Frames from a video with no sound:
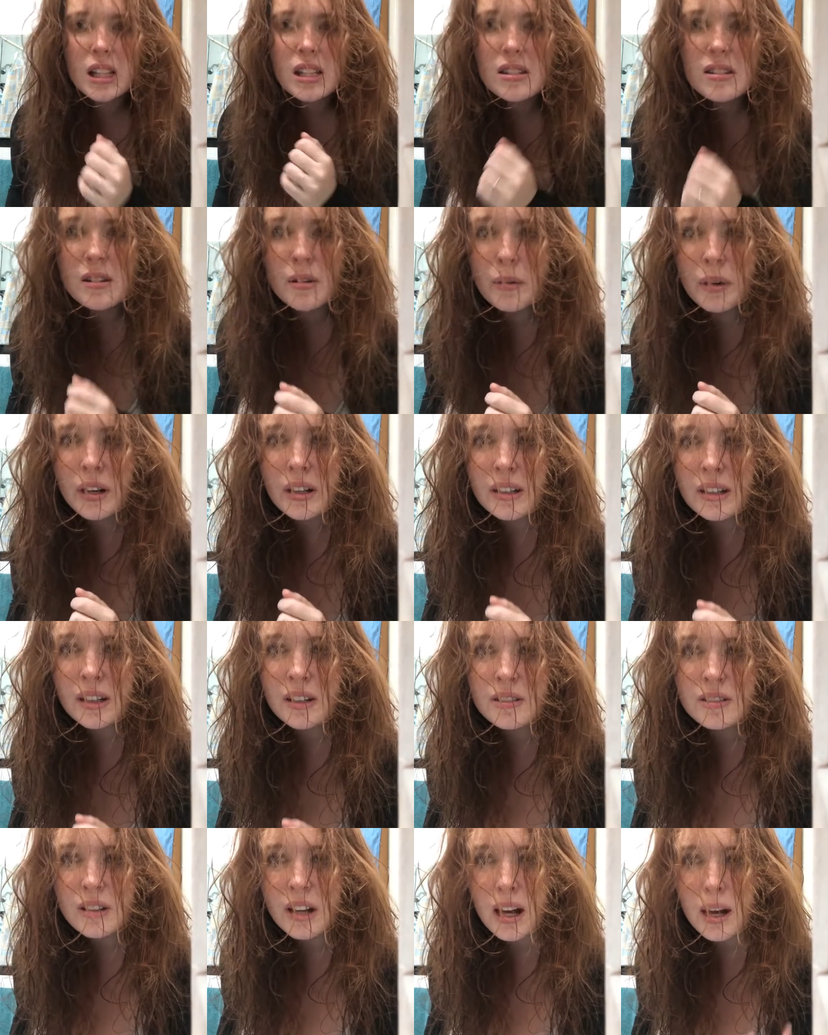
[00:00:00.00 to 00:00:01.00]
It's nowhere
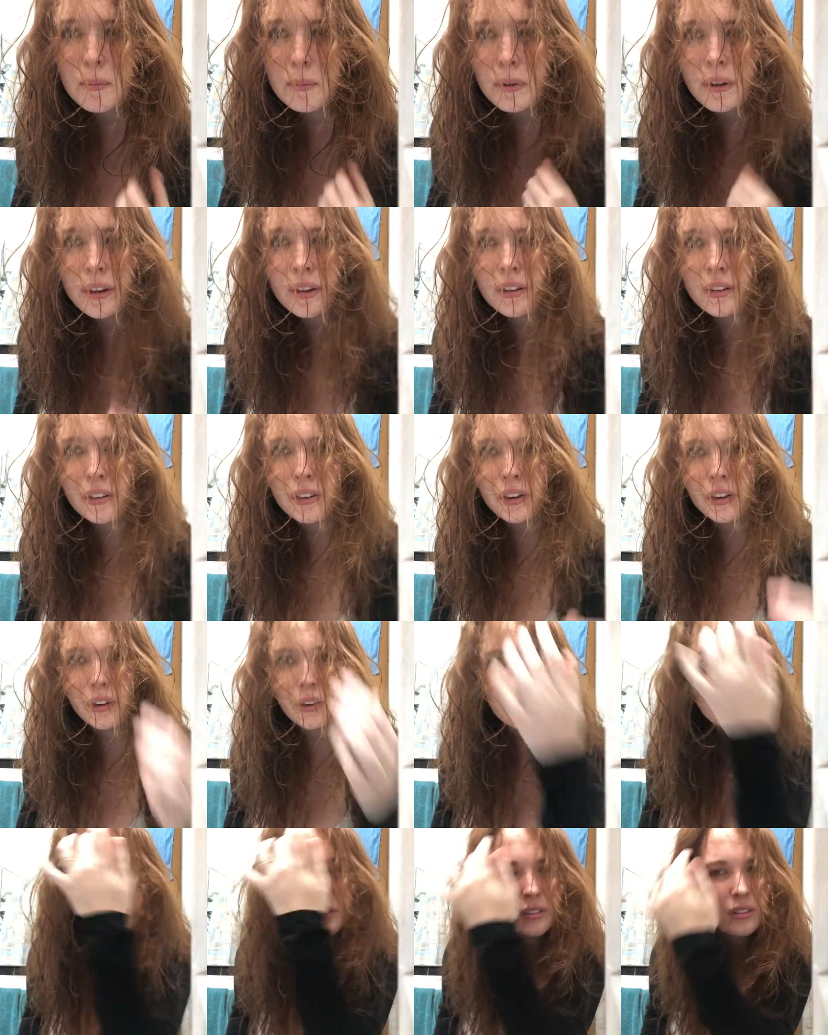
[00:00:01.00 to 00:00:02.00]
near dry, but it'll
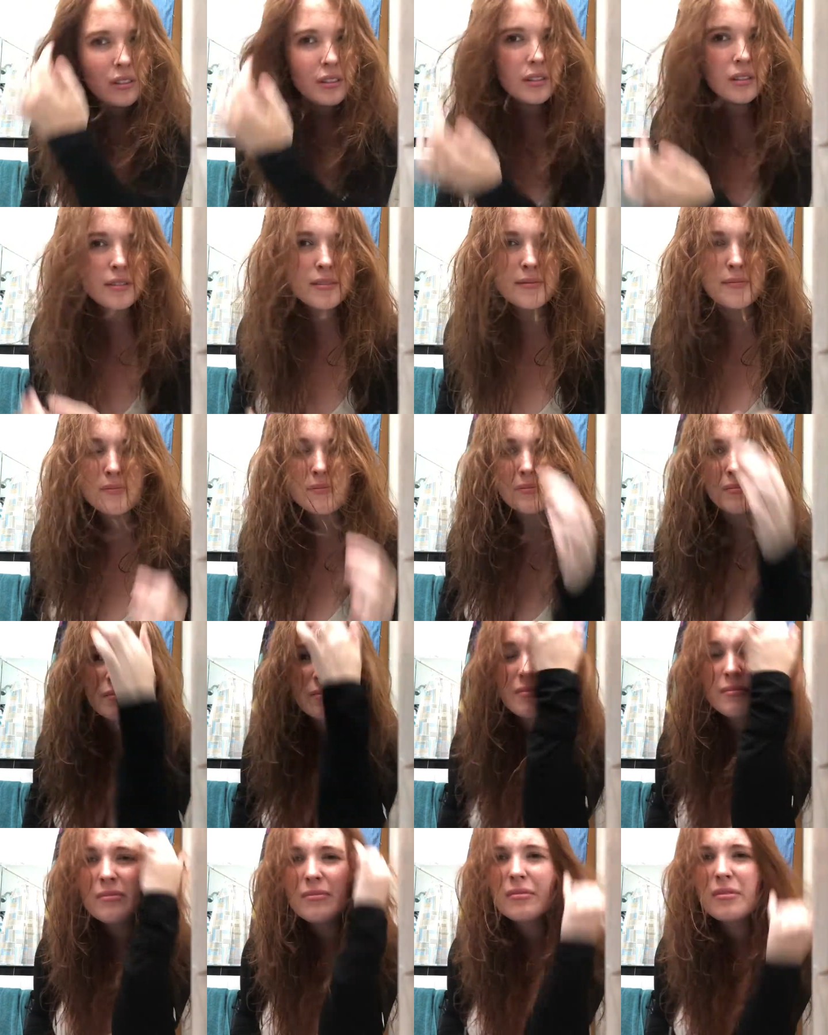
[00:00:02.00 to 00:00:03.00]
do
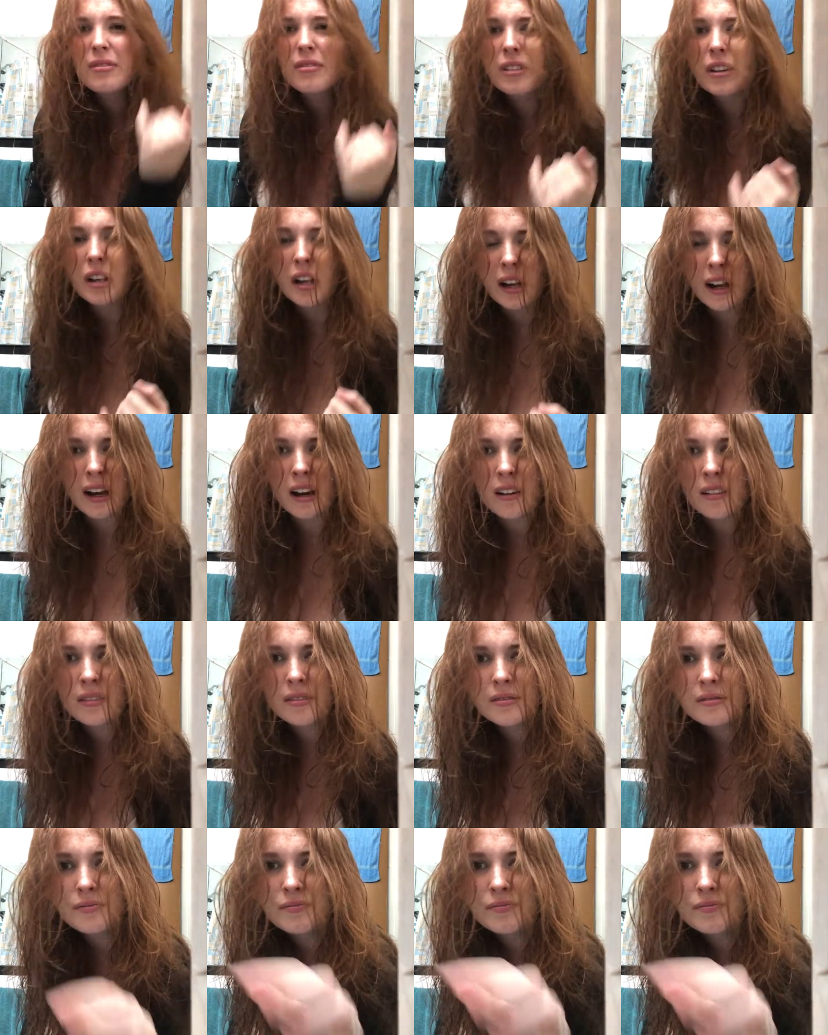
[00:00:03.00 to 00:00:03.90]
for now.